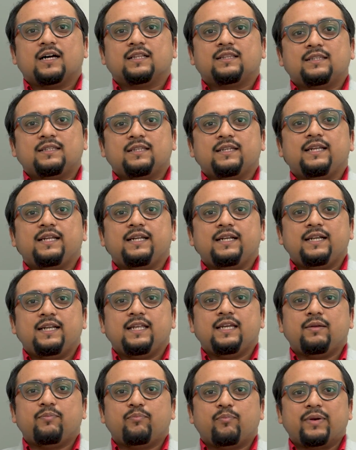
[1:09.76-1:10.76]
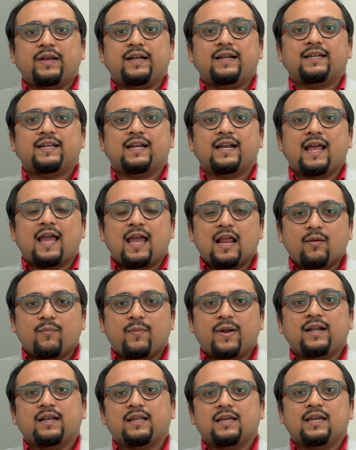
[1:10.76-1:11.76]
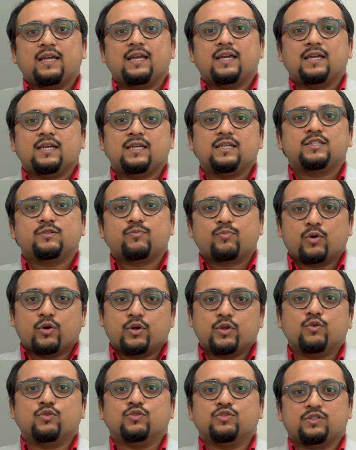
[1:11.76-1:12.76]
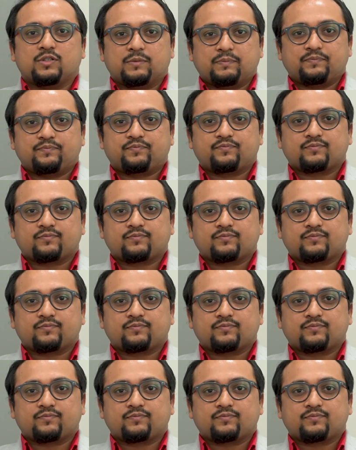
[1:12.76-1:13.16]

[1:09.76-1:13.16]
a 3D printed helmet is produced.